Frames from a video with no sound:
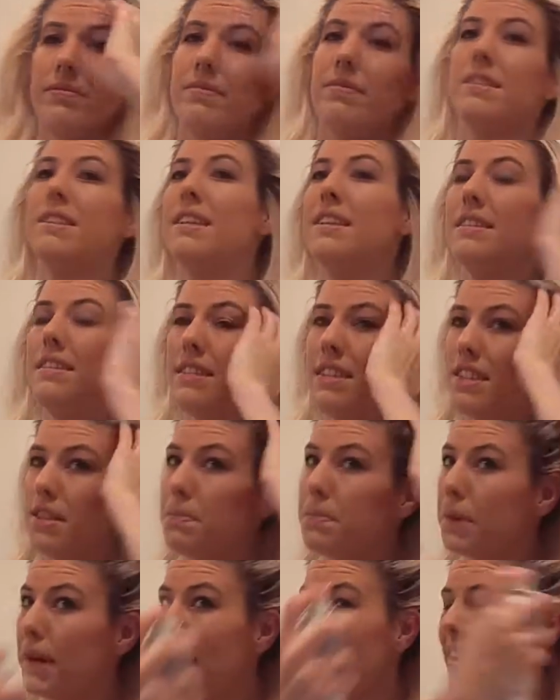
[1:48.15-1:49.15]
Since this
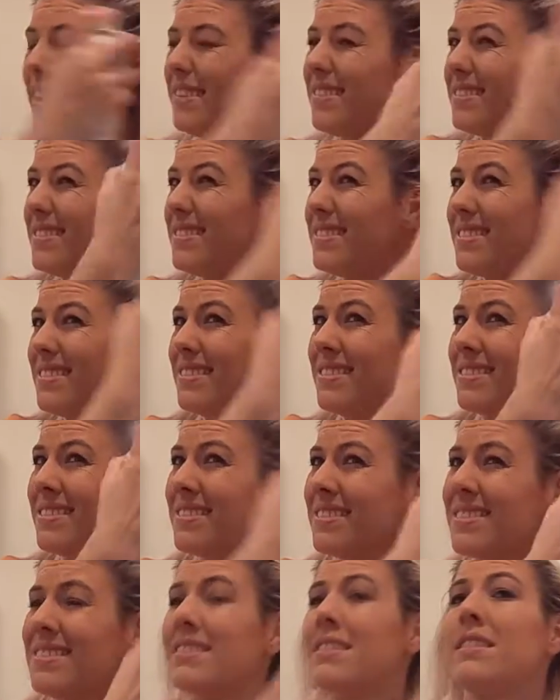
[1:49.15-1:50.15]
braid
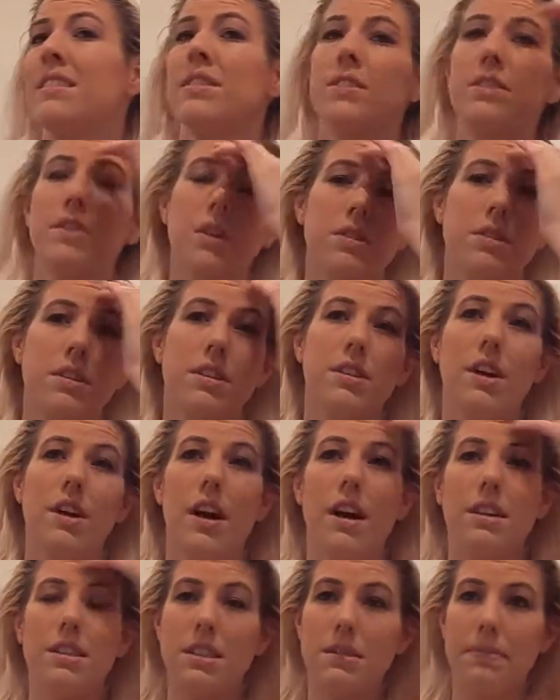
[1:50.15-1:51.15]
goes
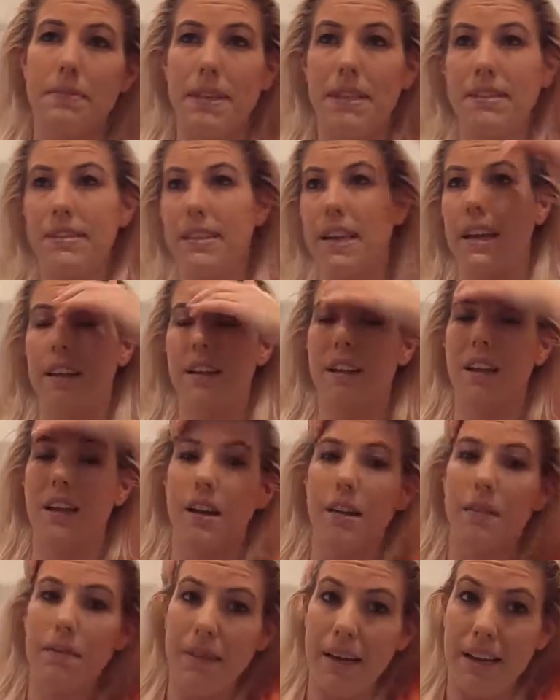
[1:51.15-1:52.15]
across my skin,
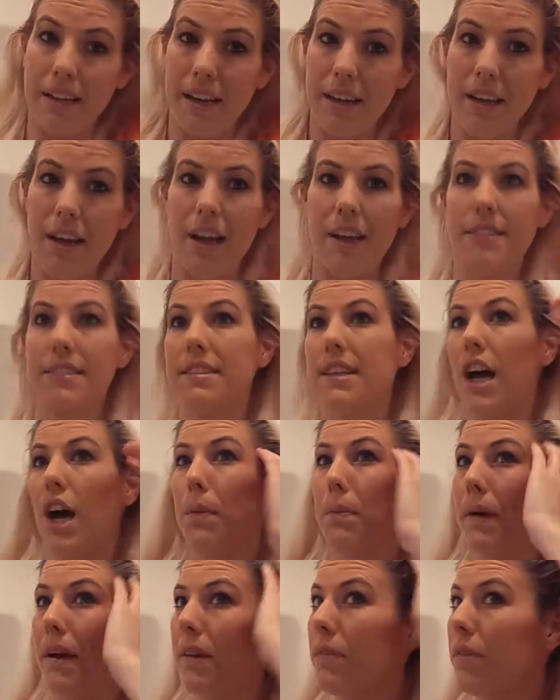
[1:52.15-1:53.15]
my
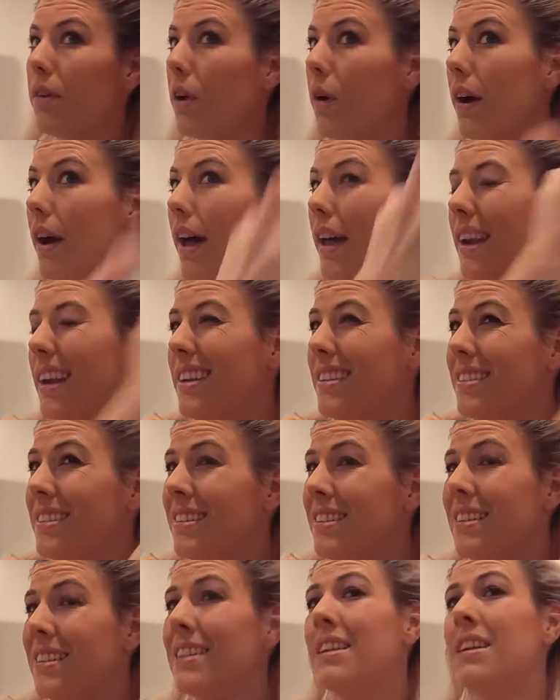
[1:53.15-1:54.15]
scalp, I go ahead and
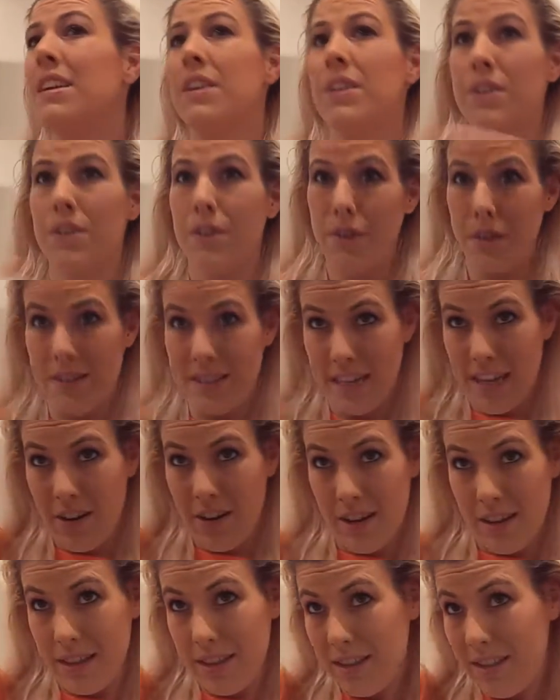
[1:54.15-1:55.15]
go to town
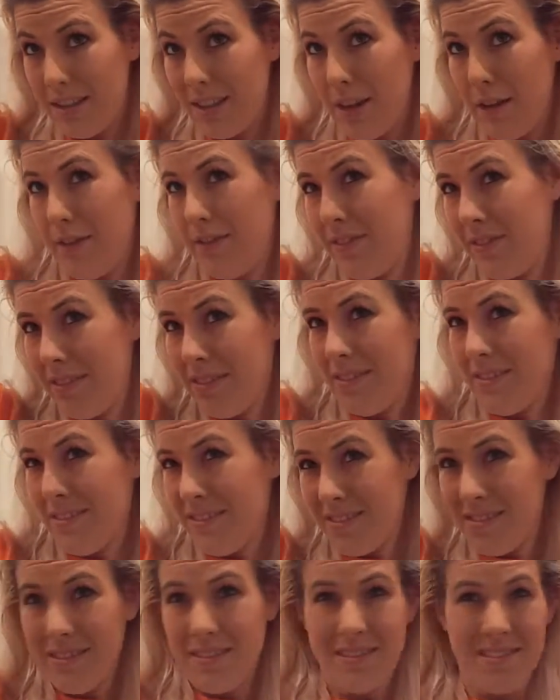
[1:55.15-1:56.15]
on this stuff.
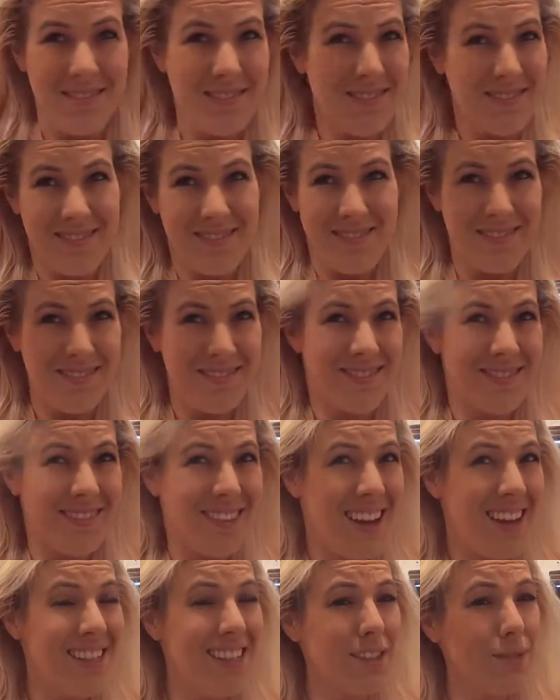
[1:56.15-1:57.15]

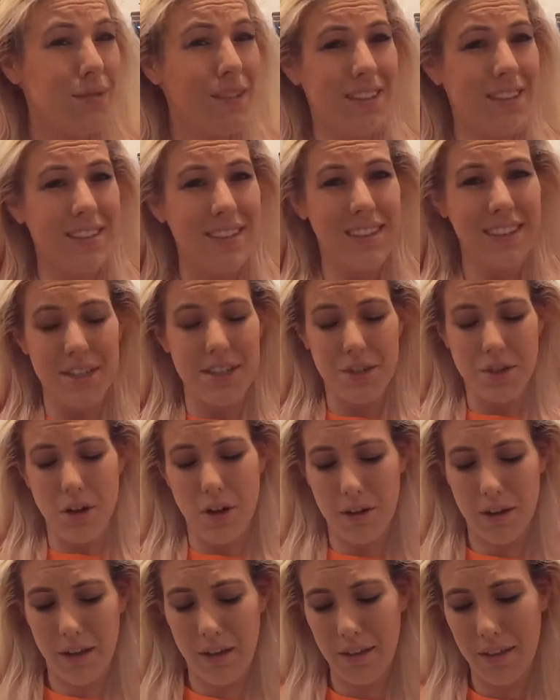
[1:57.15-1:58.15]
And this one doesn't get
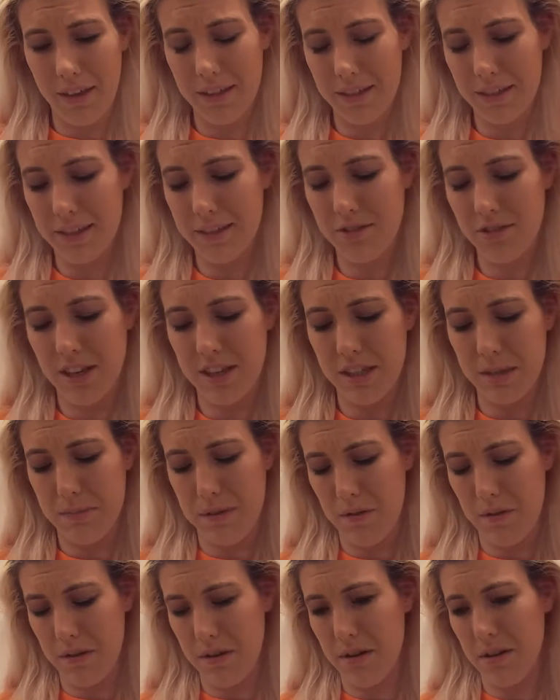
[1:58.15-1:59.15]
chalky like this
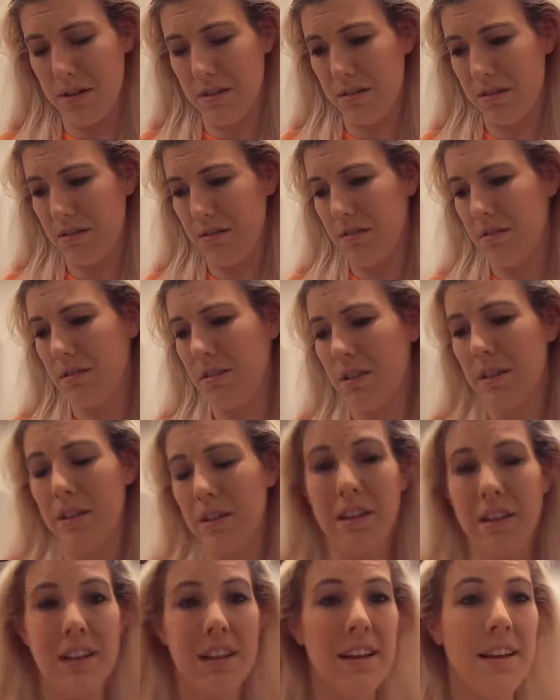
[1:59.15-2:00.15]
Tresemme one does.
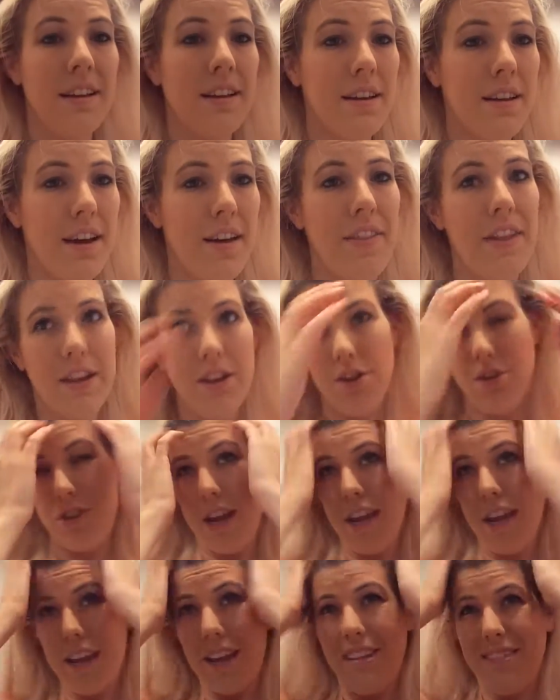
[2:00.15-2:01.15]
And then you
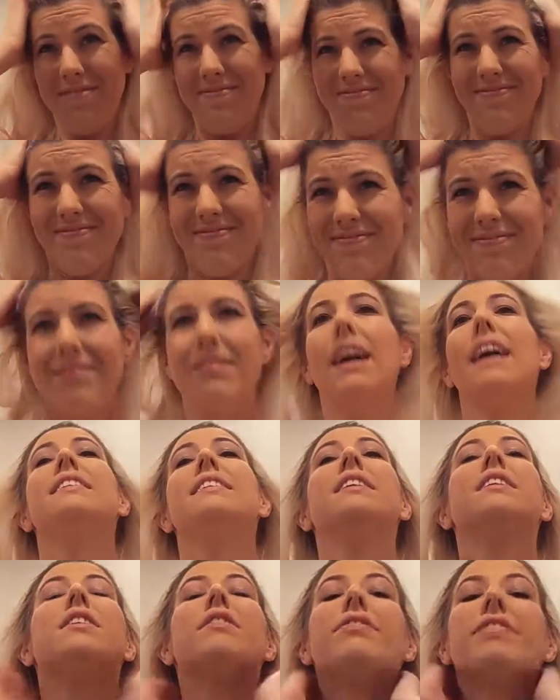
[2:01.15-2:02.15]
shake it. I
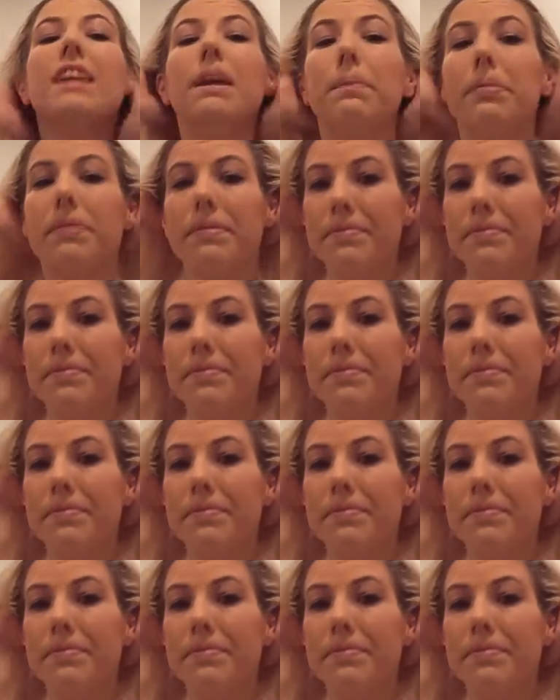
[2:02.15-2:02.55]
tend to flip.